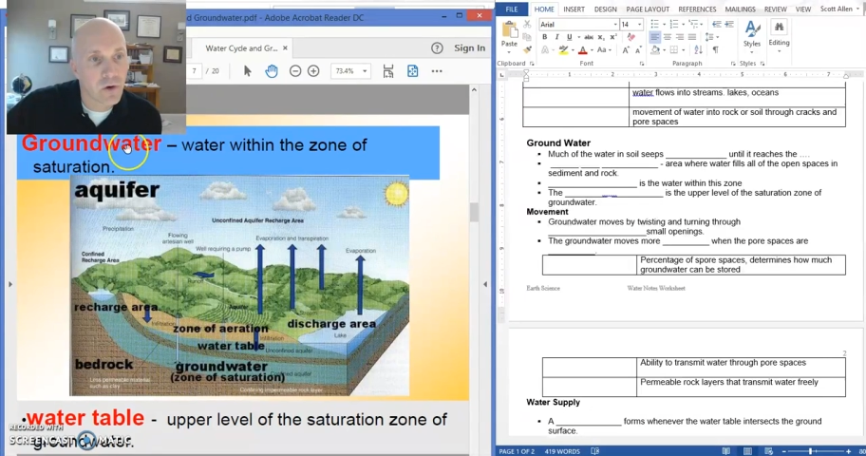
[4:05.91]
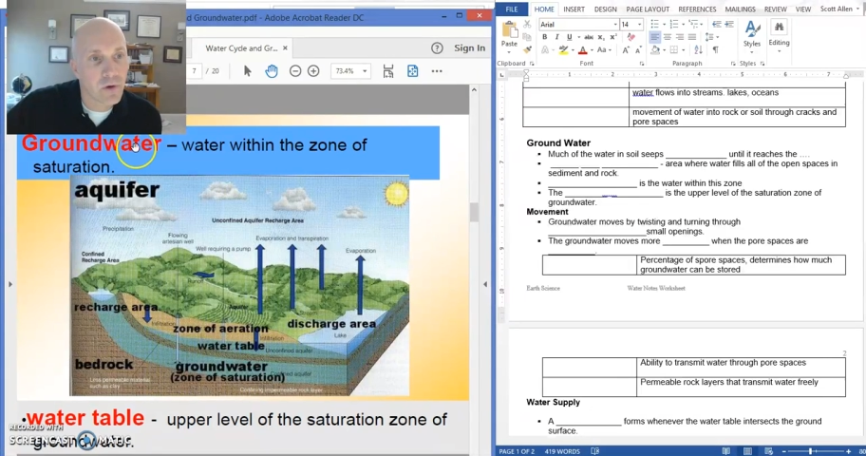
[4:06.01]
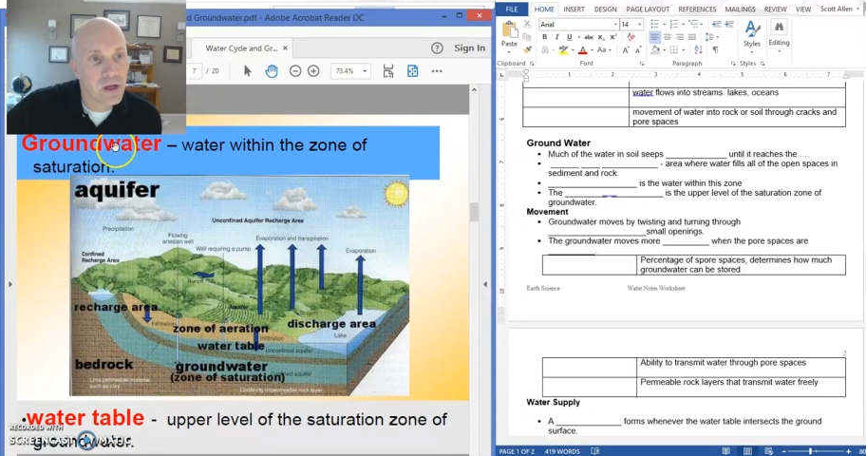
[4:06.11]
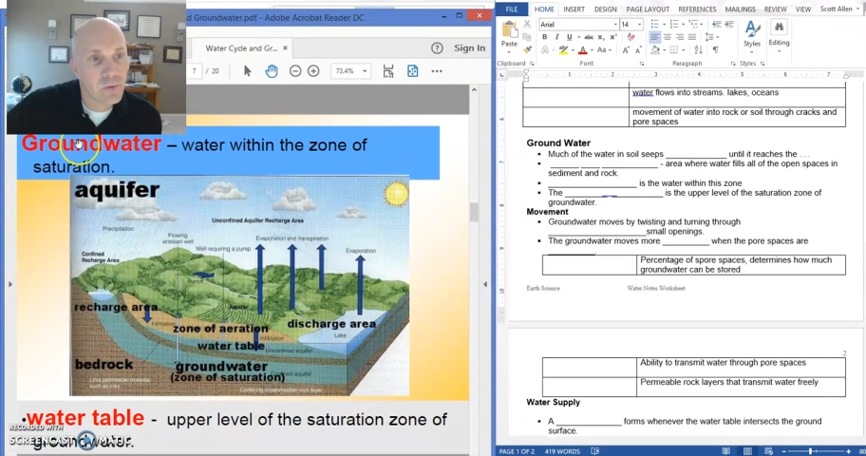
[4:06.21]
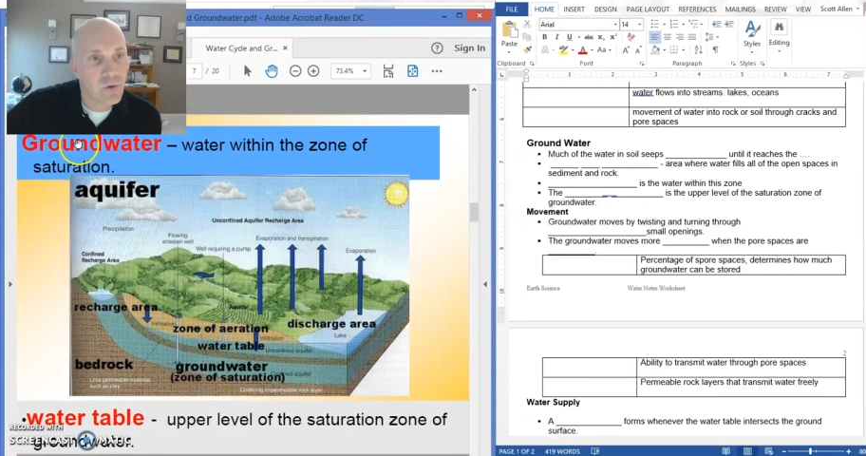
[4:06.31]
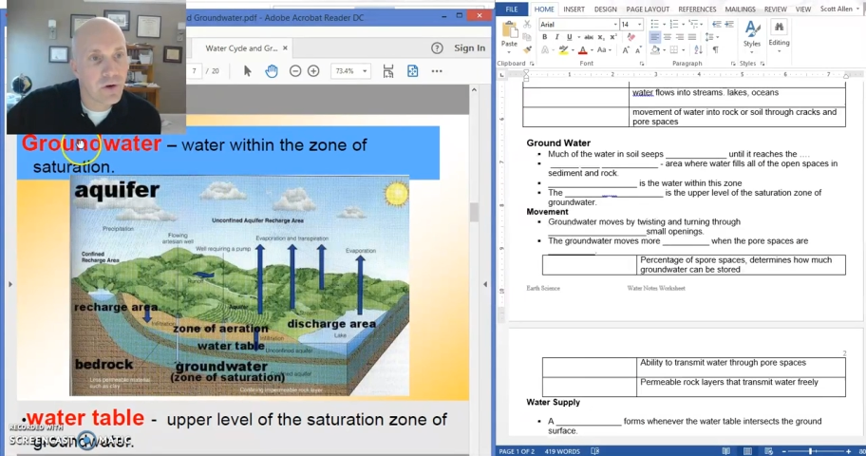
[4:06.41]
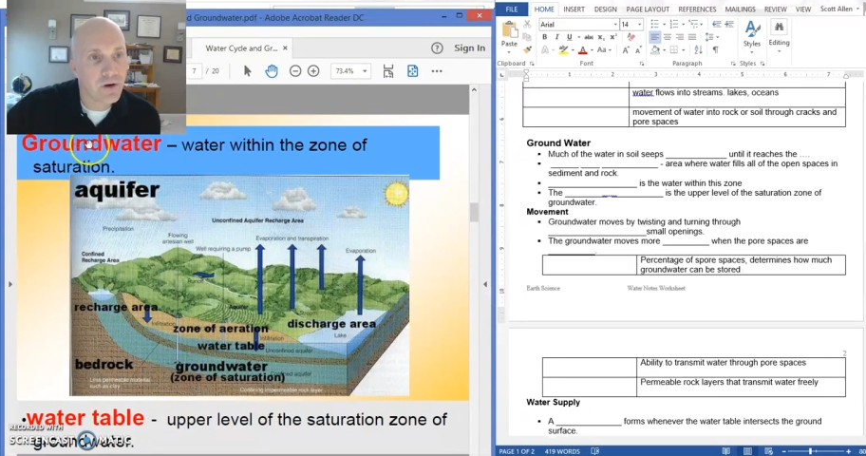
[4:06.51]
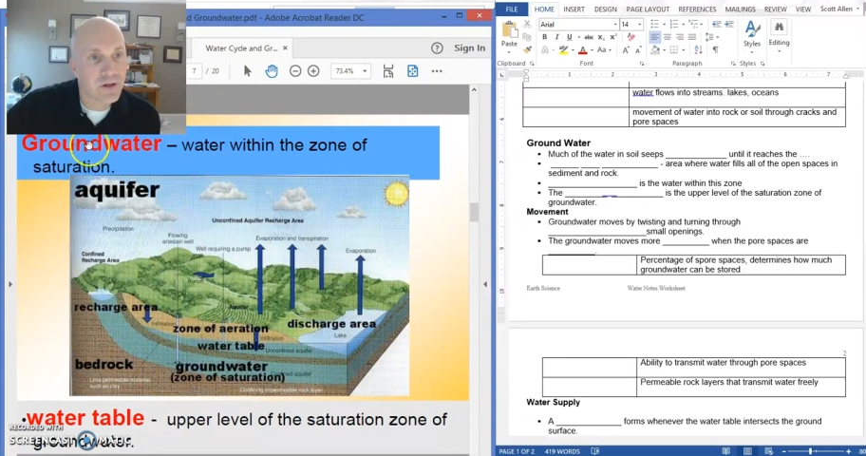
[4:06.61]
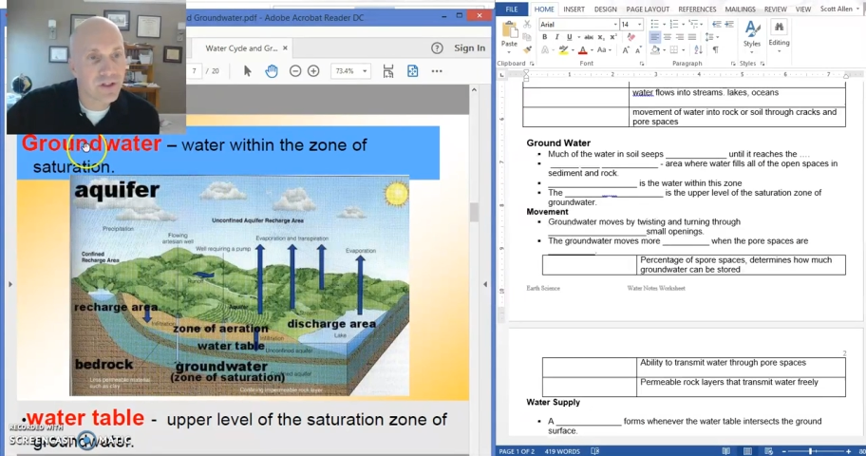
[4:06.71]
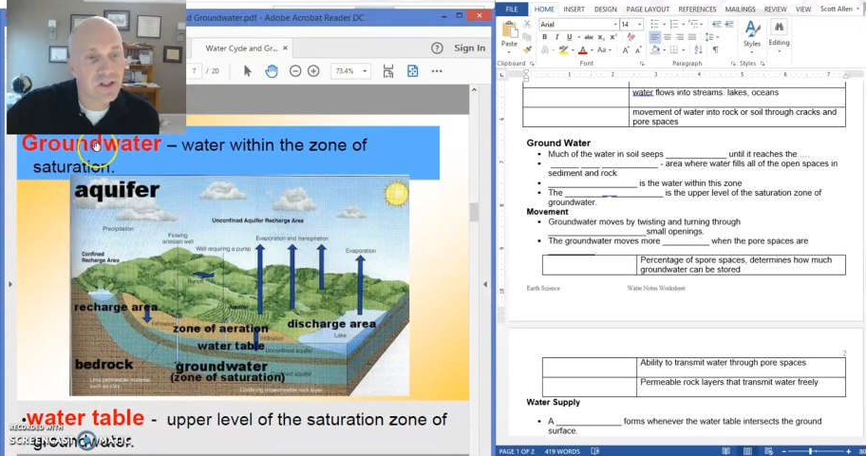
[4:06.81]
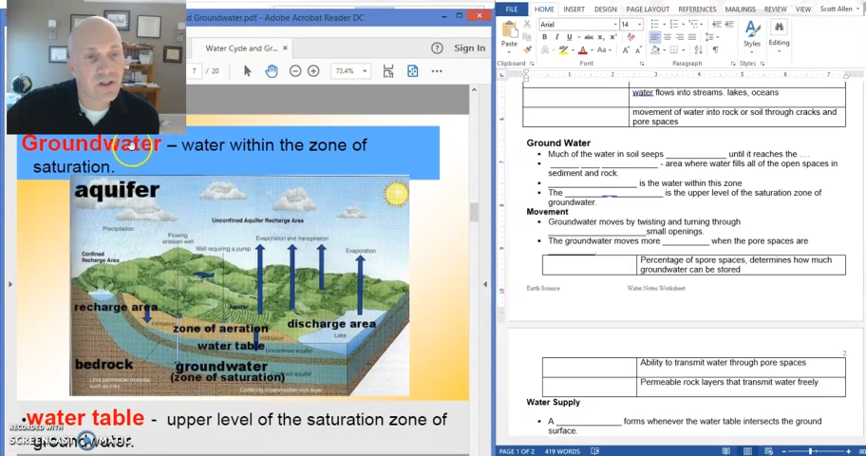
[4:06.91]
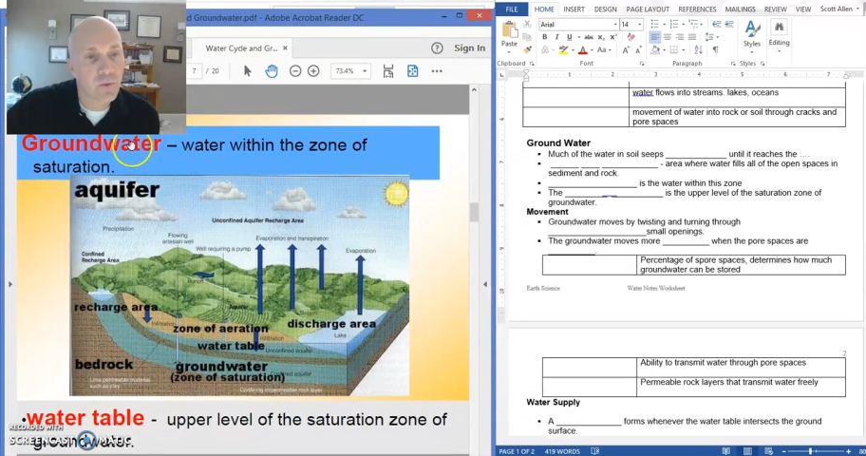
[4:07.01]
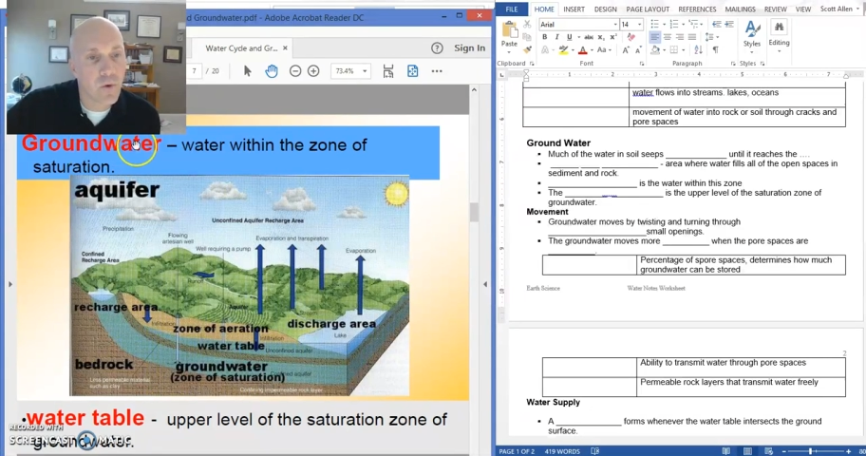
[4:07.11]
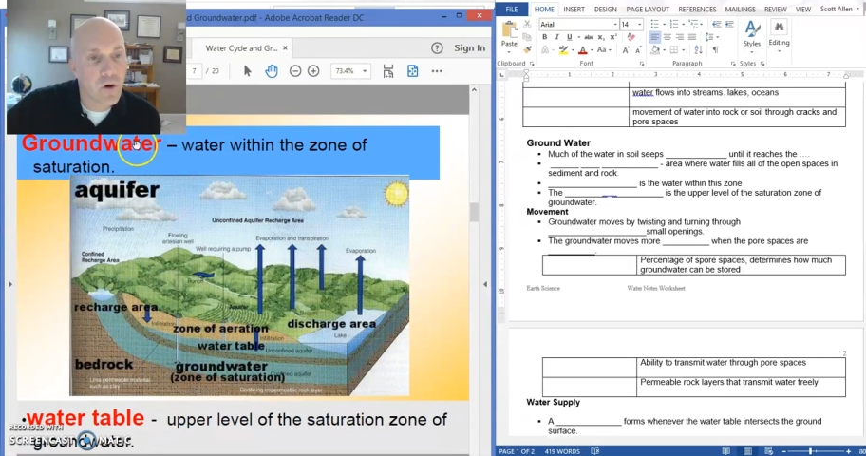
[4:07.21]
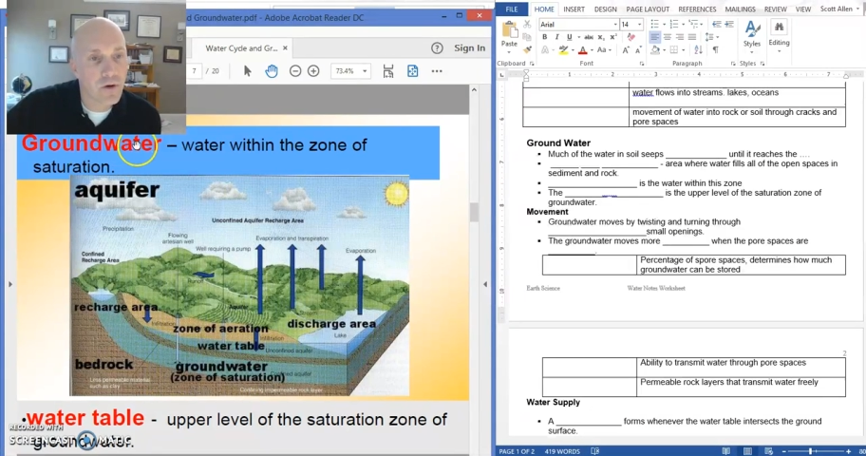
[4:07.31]
Groundwater is just the
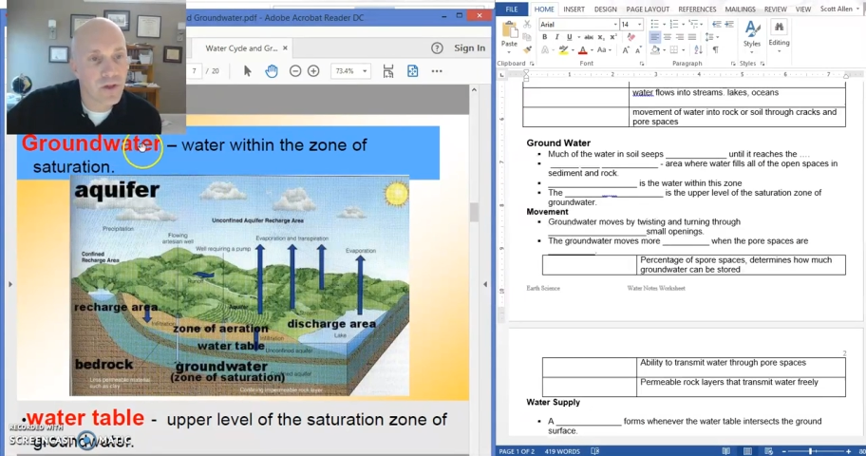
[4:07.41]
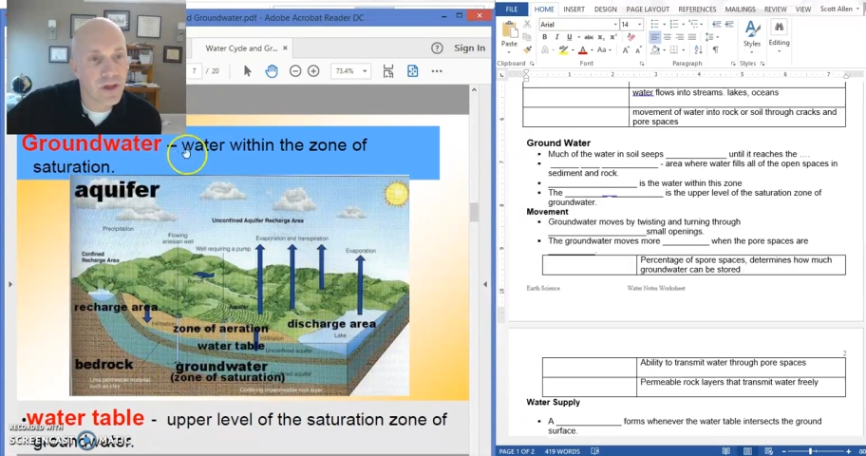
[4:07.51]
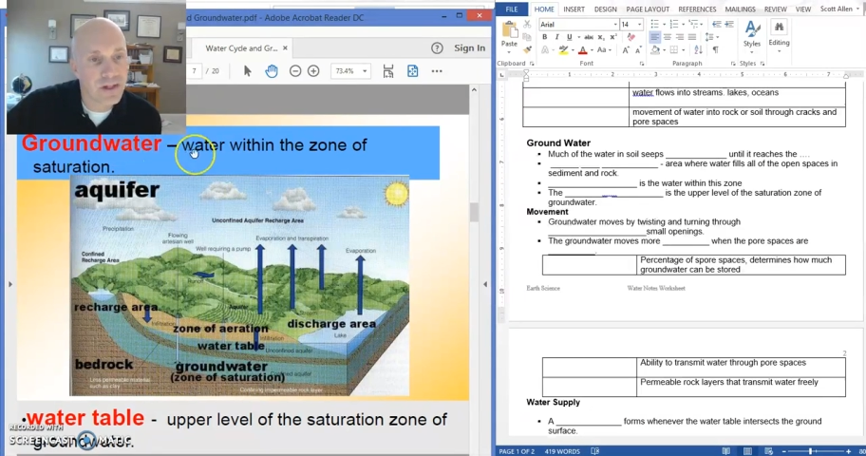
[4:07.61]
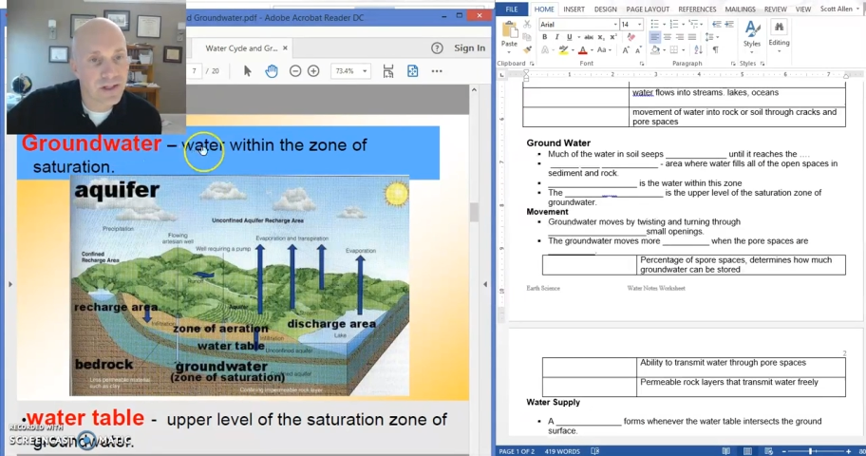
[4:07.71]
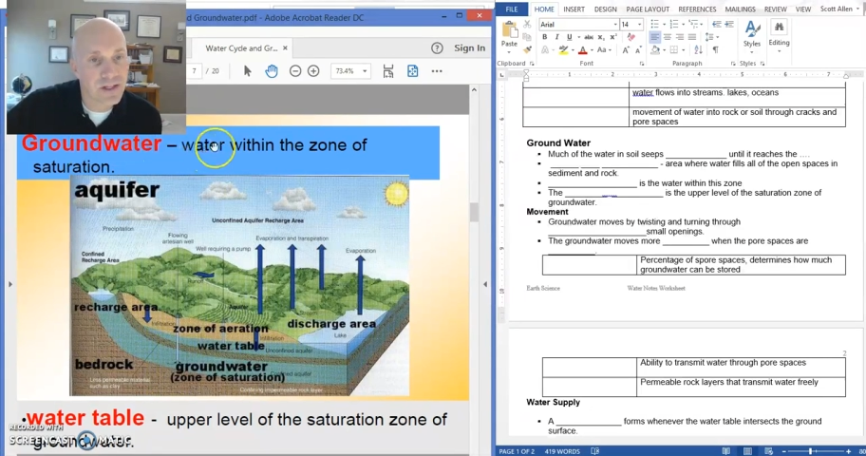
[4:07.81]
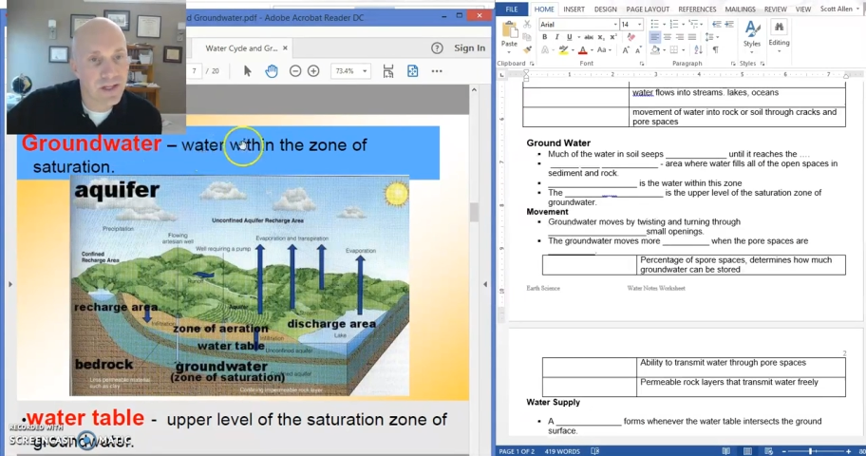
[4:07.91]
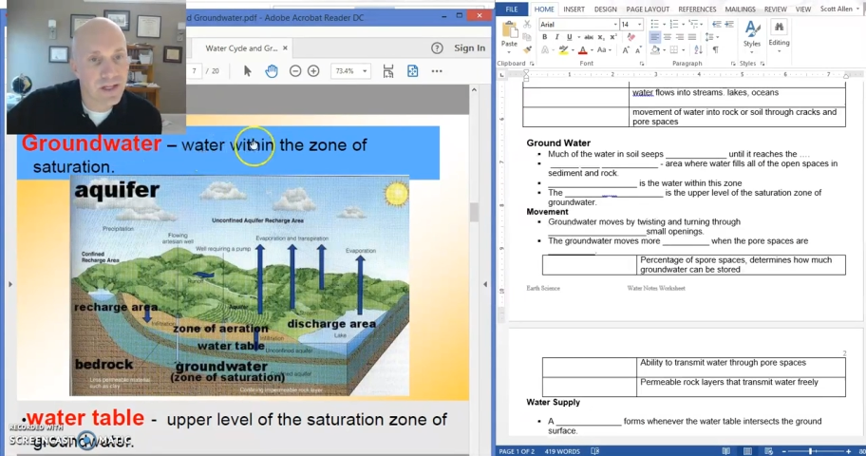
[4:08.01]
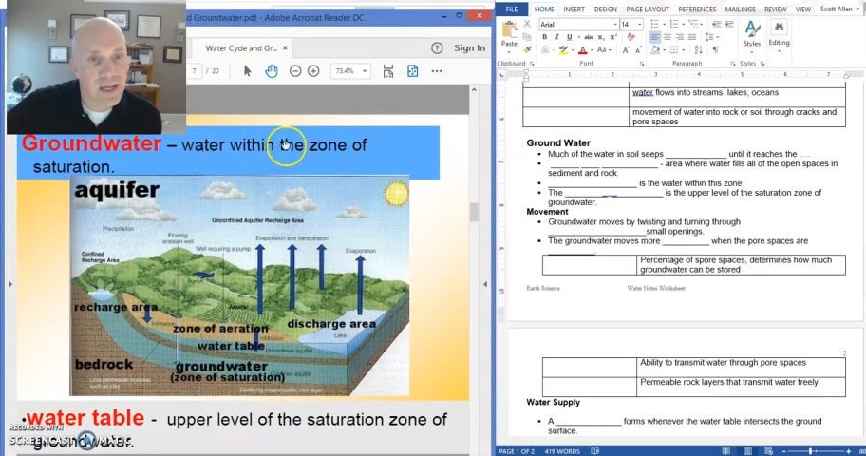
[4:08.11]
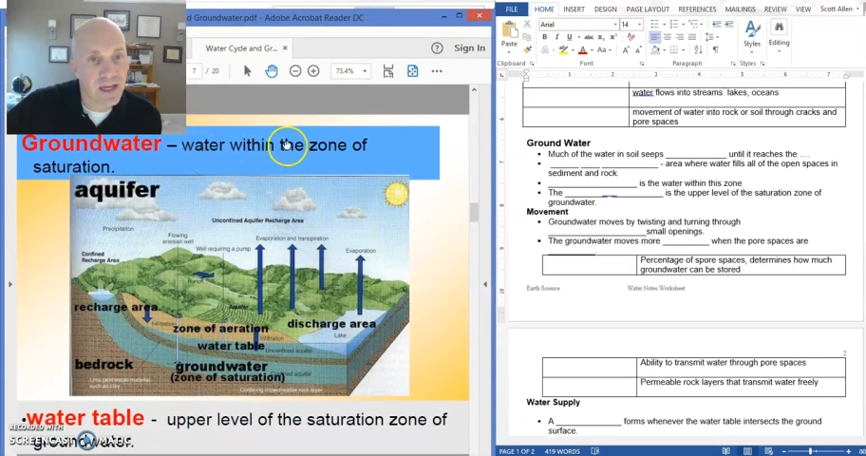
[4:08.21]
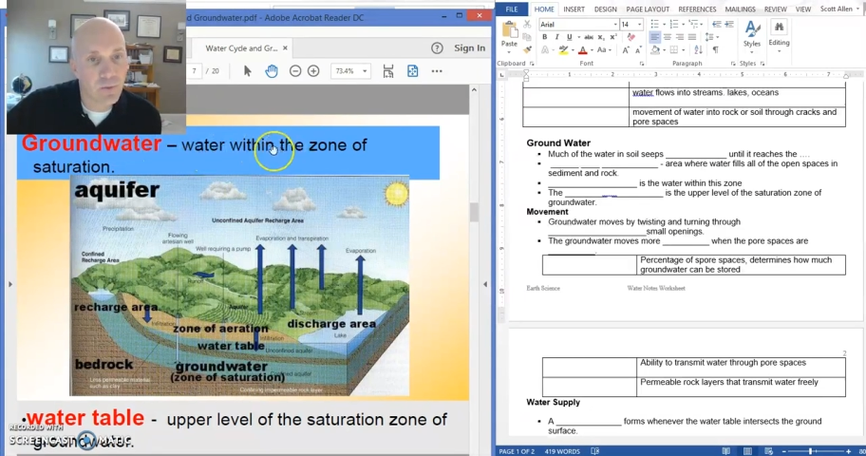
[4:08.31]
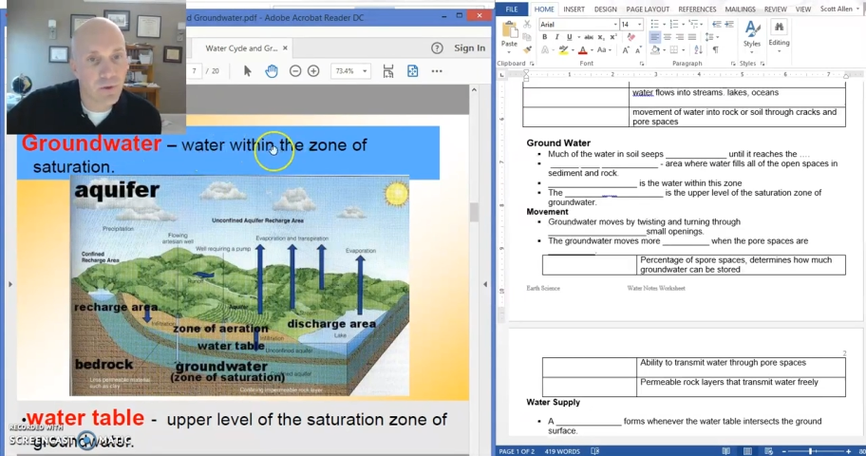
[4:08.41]
water that is contained